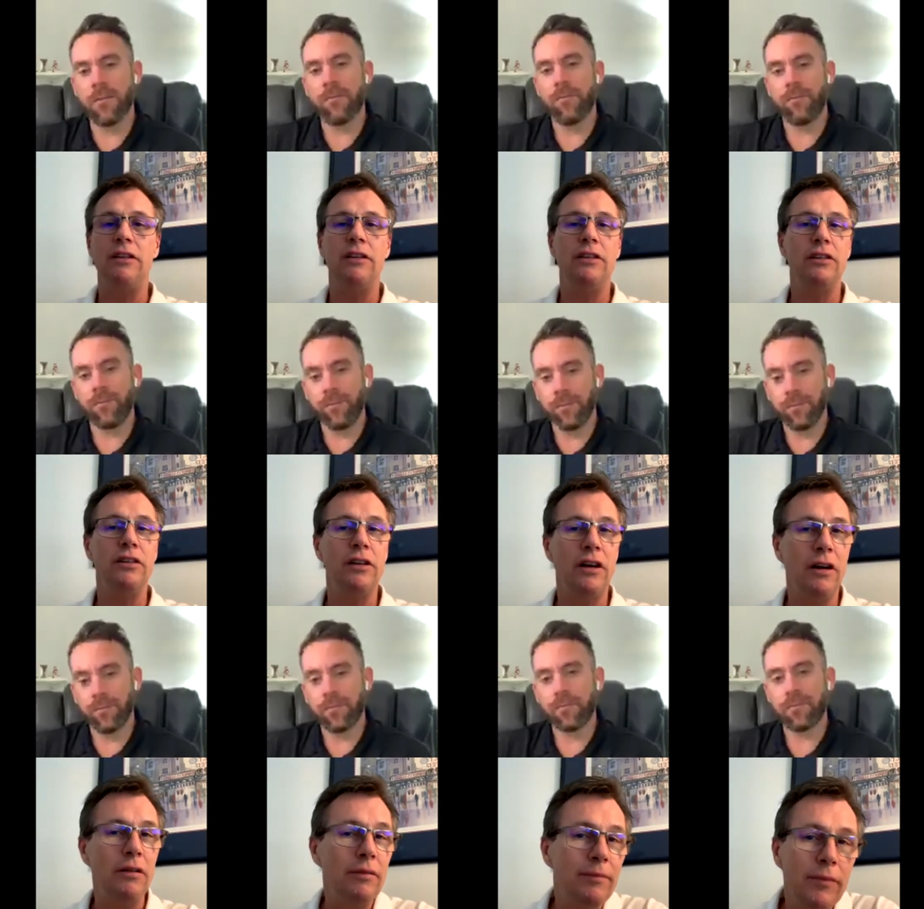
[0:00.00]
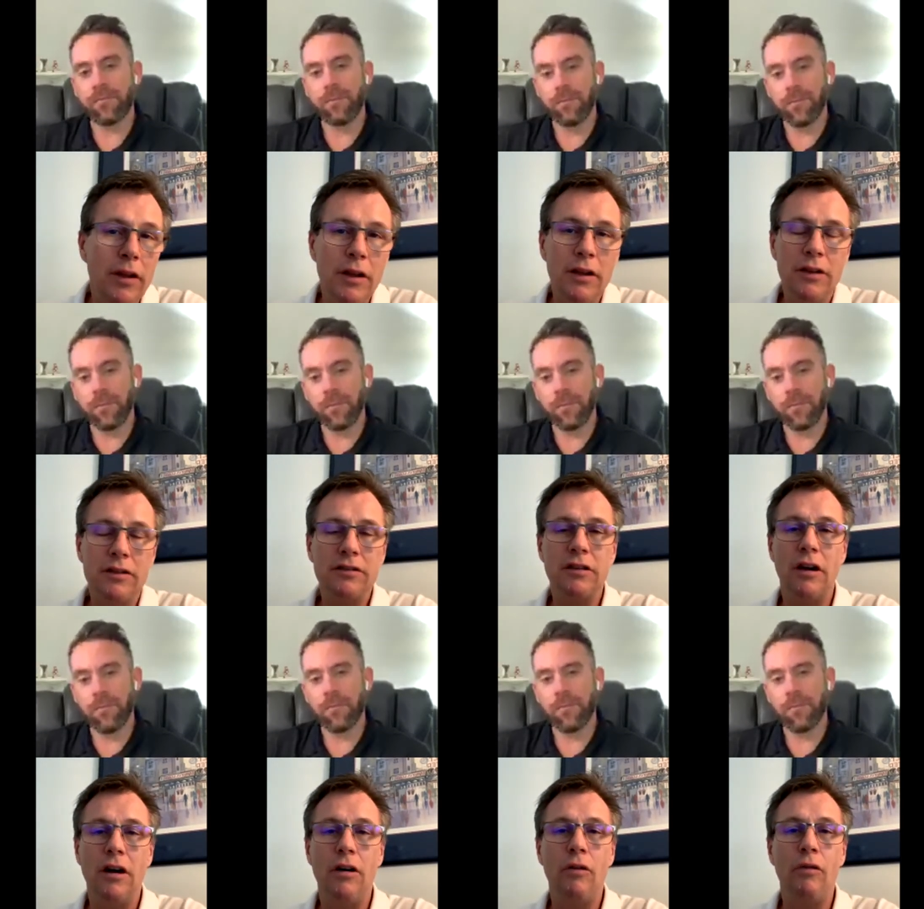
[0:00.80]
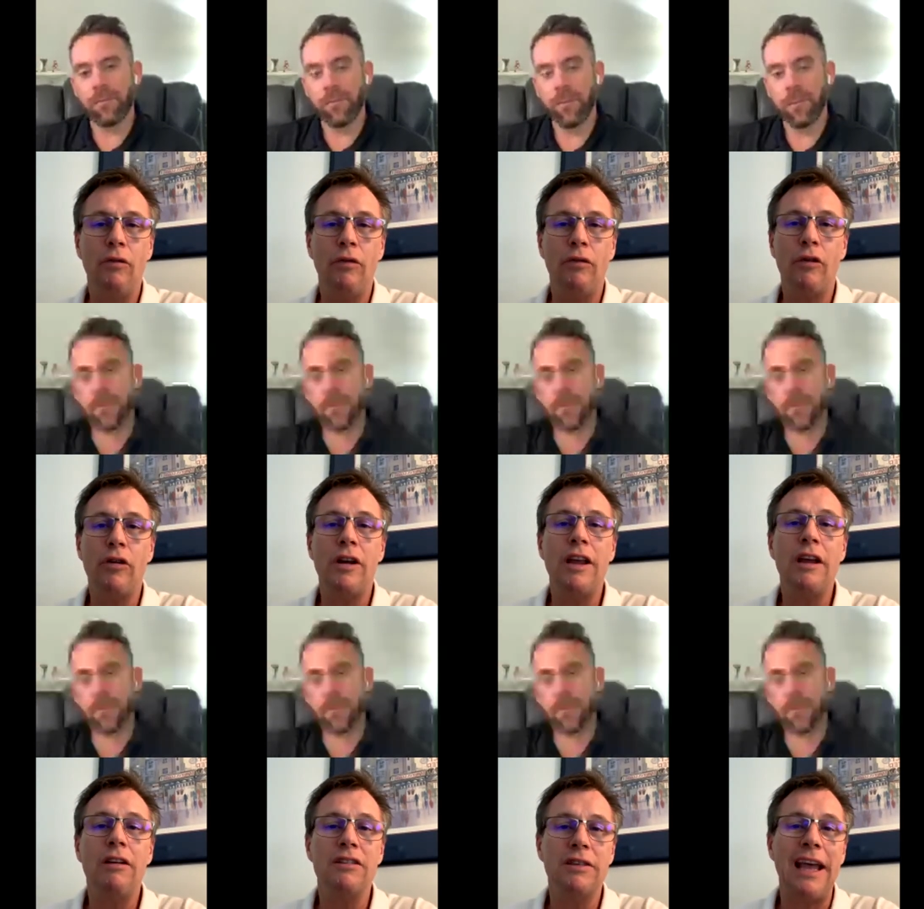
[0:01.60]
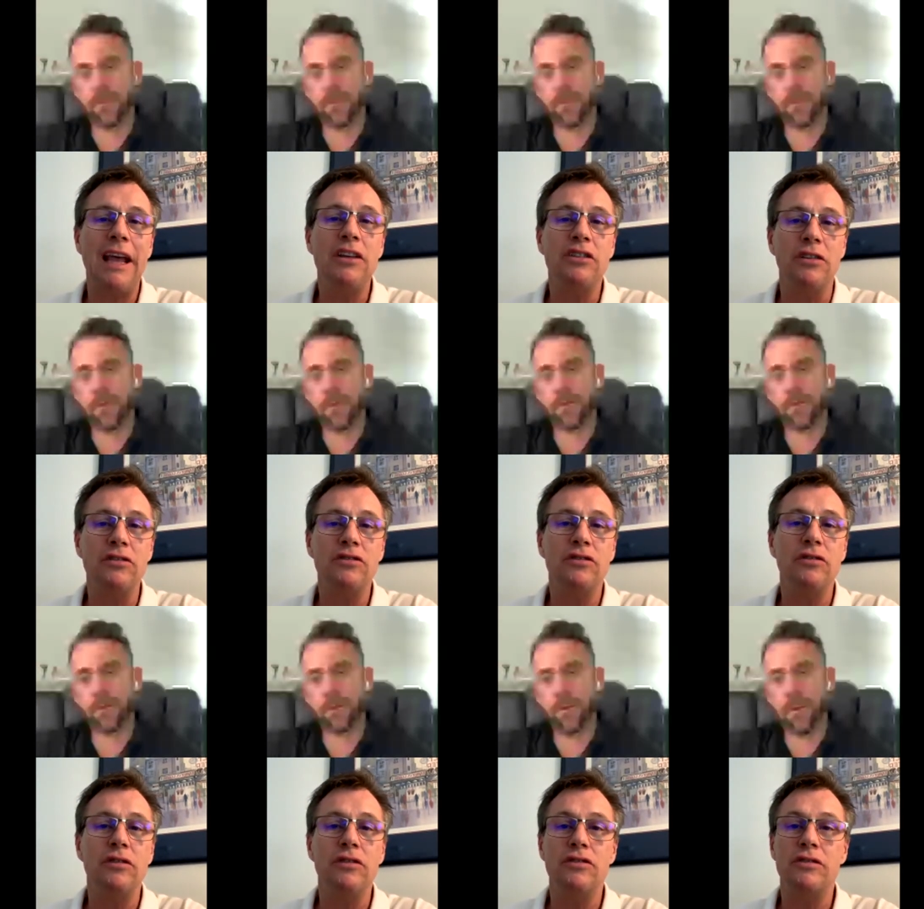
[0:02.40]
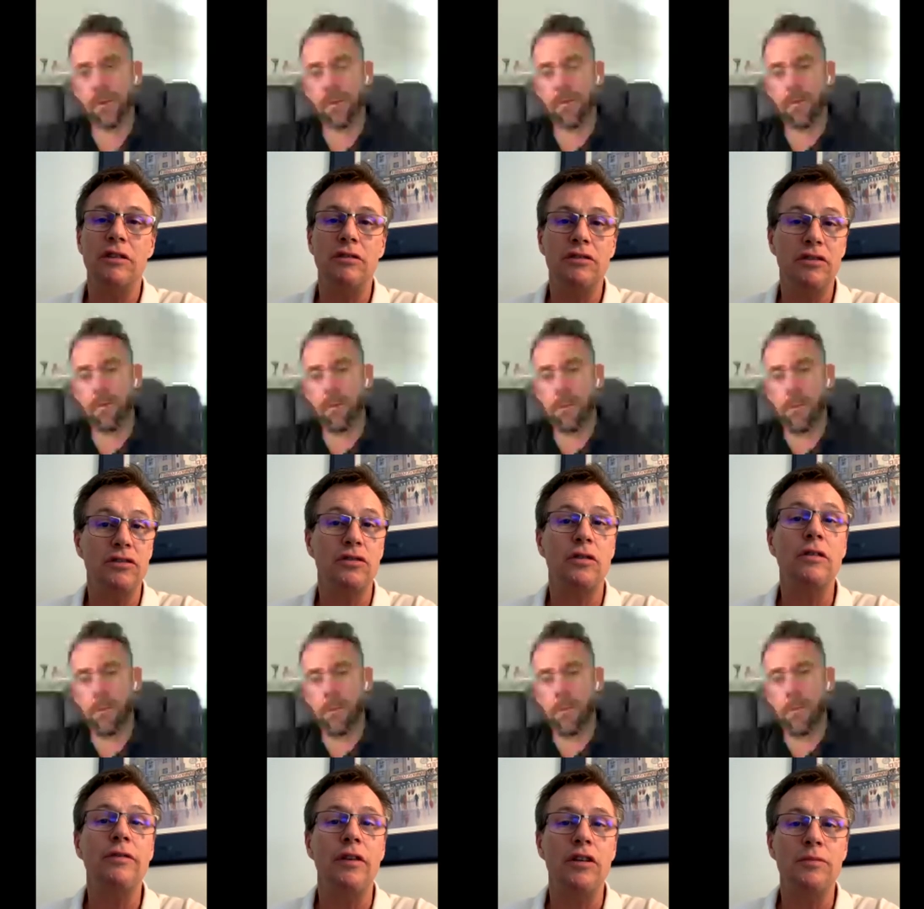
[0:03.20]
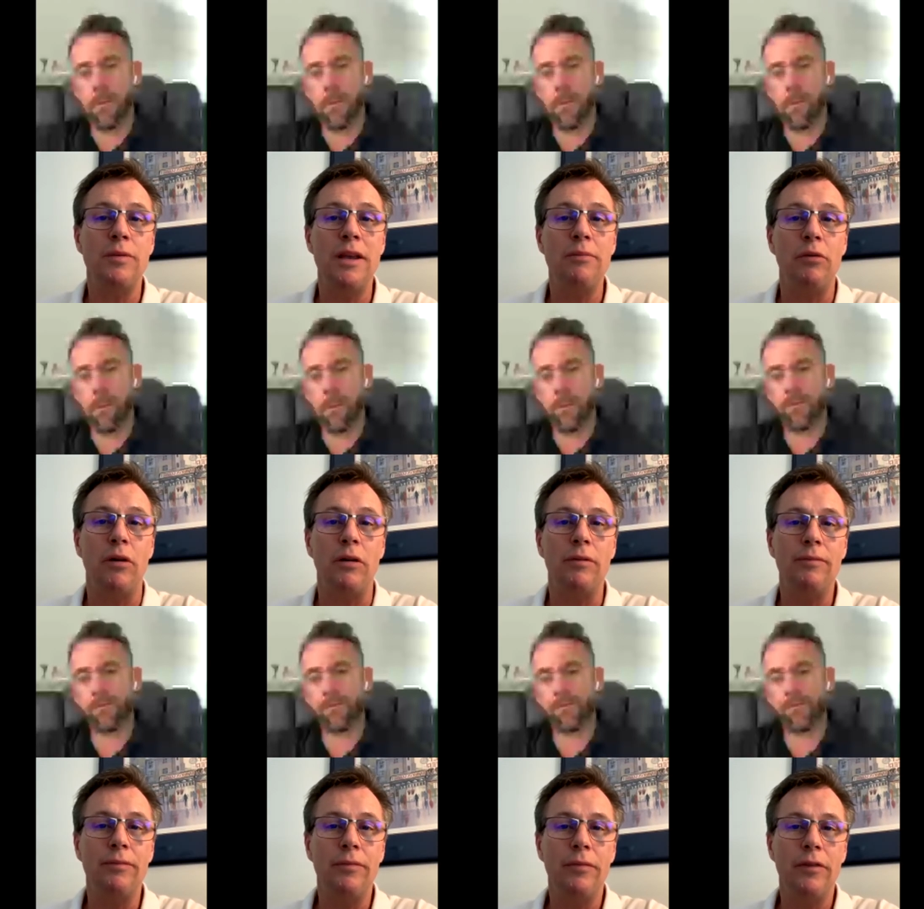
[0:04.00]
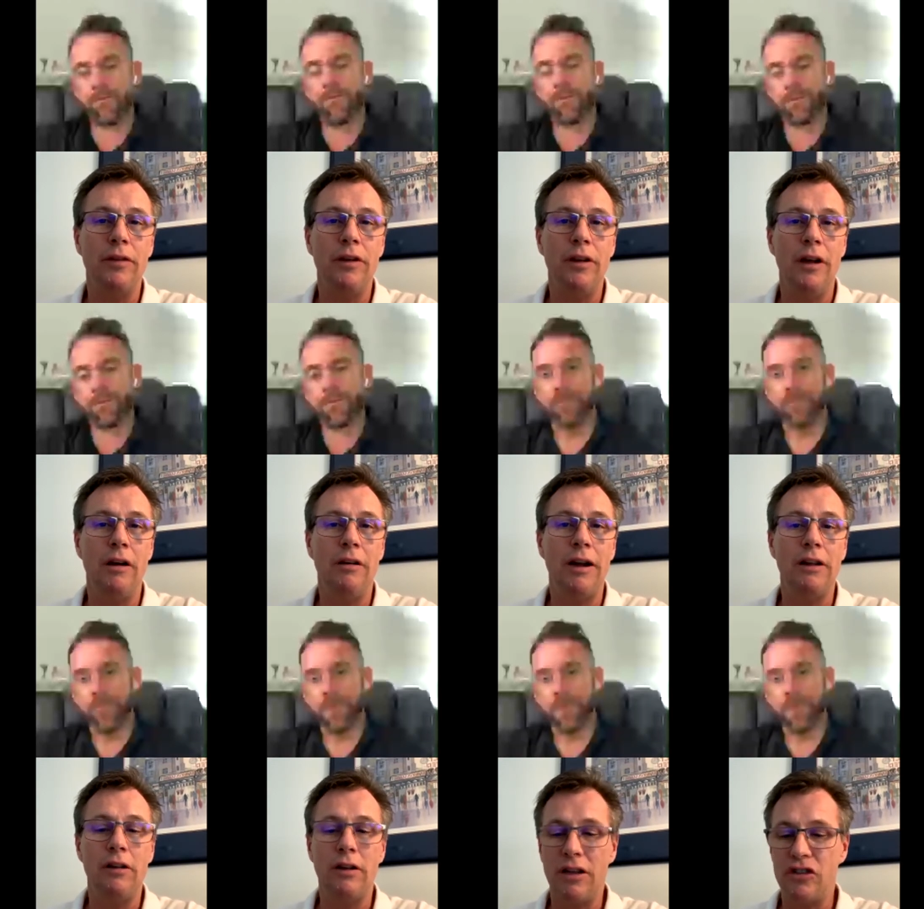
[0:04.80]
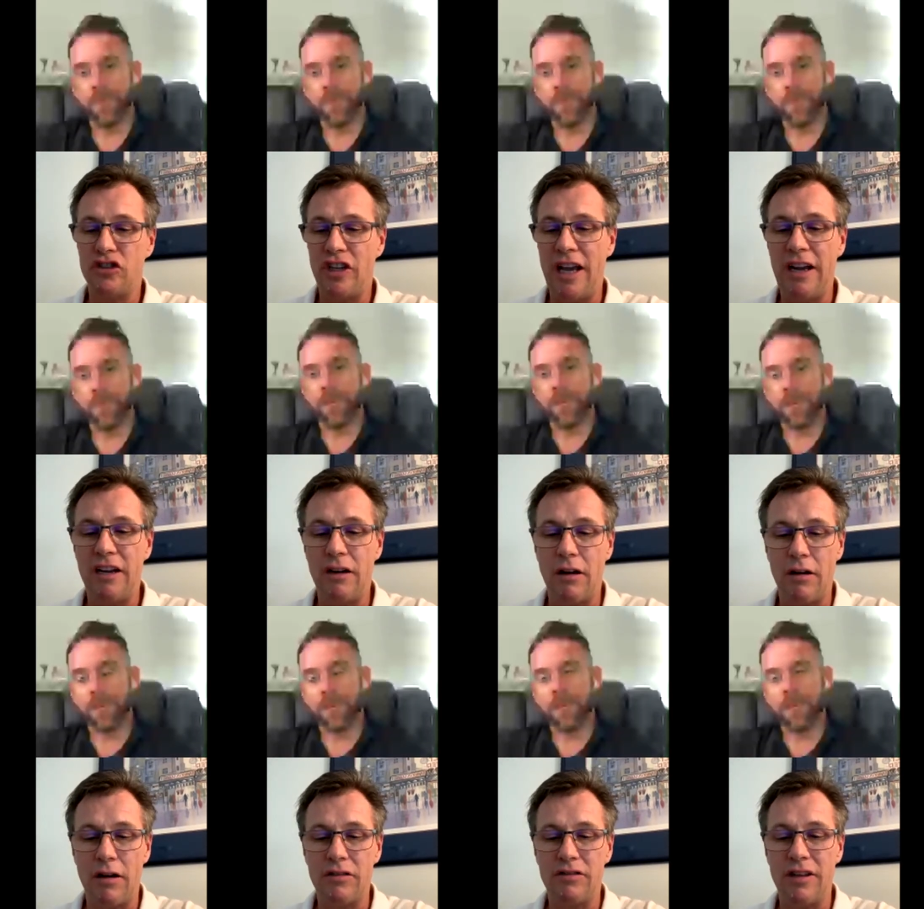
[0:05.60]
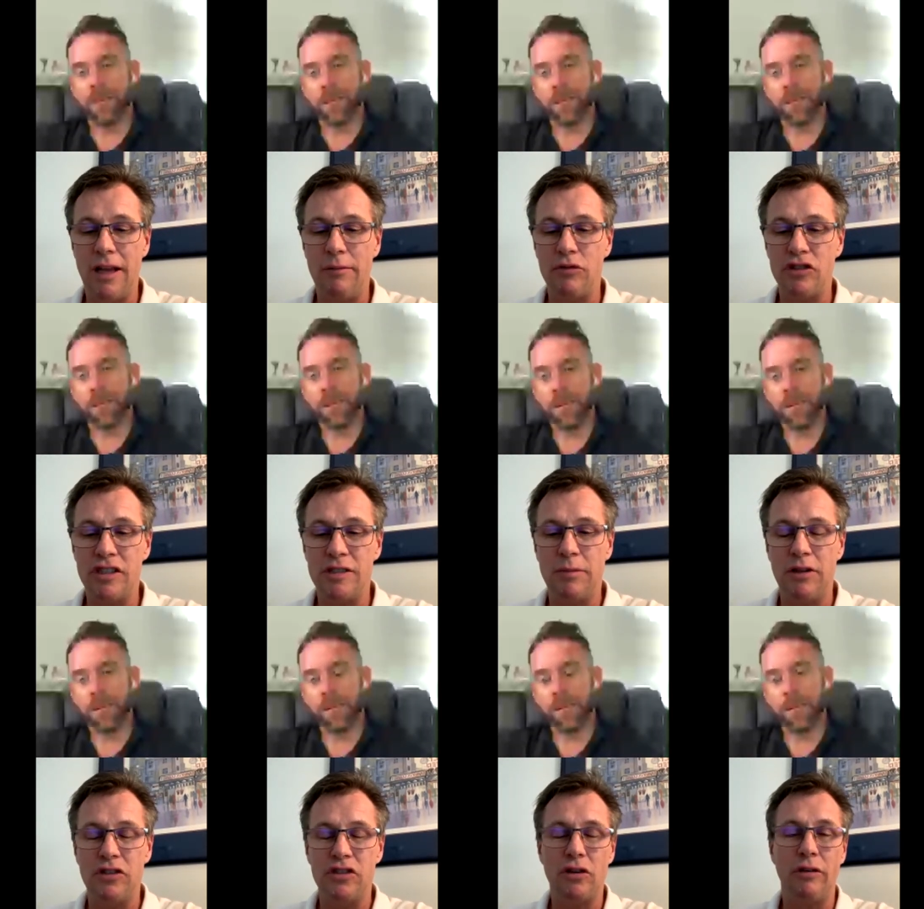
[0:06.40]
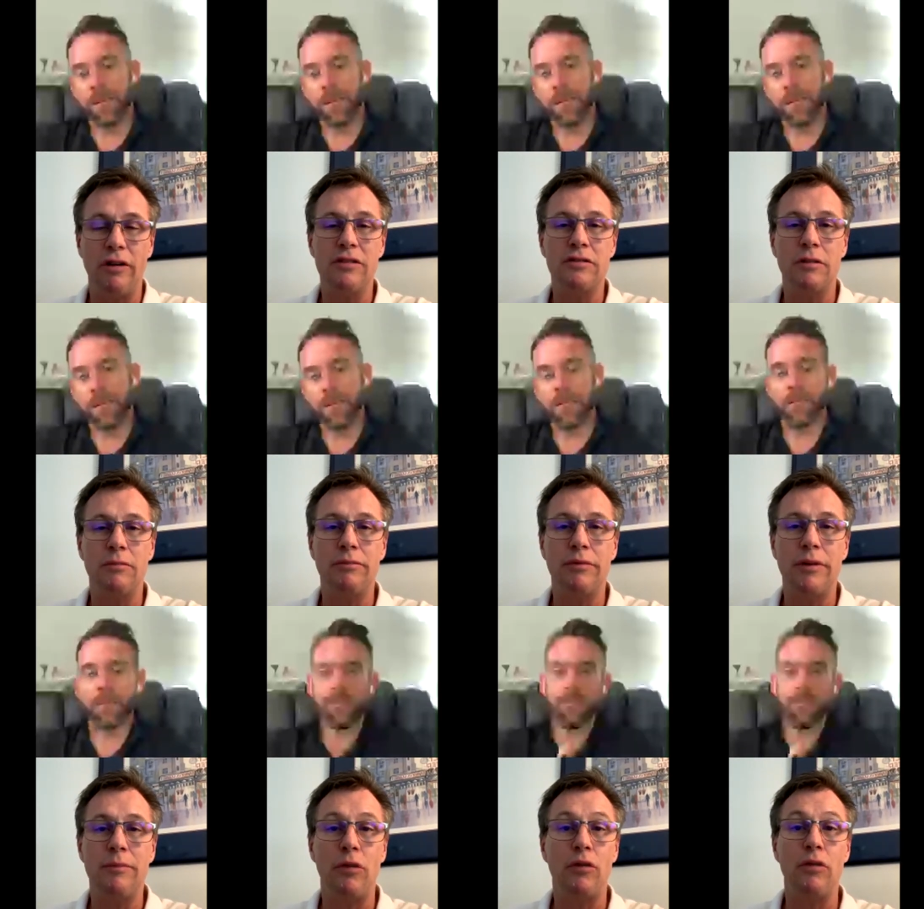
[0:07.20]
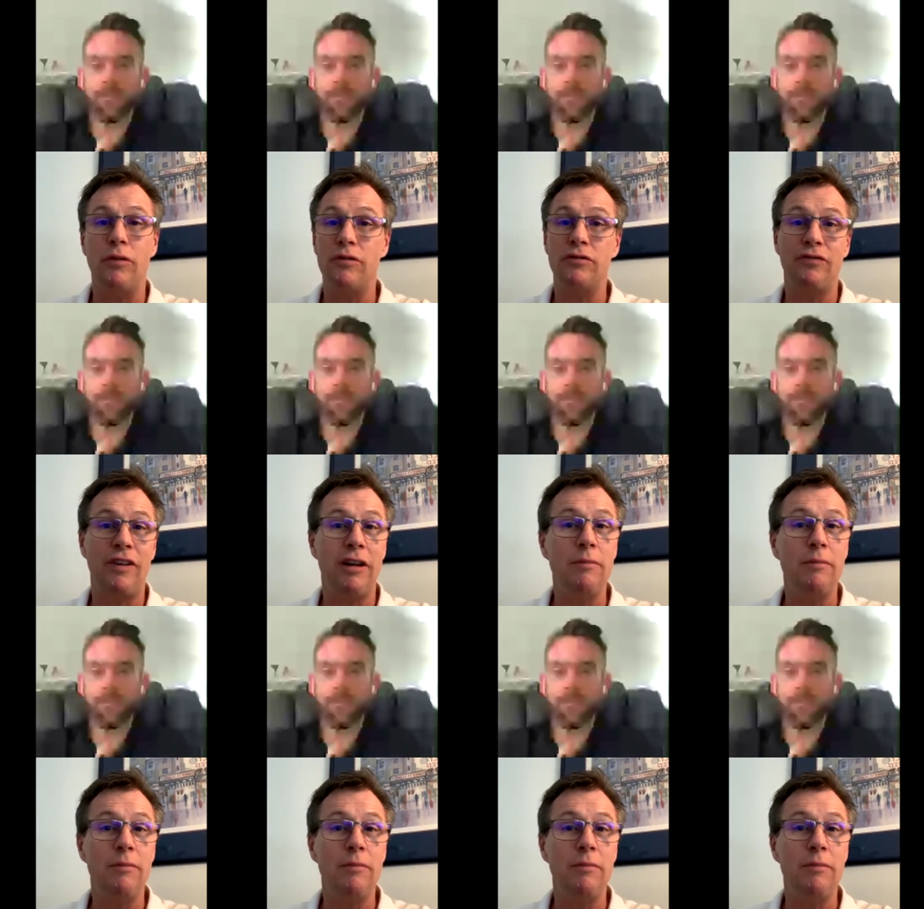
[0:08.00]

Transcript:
Speaker 1: you know, so we're here as agents to serve those people. You know, and I look at Shannon on our team. She's been showing some people who are very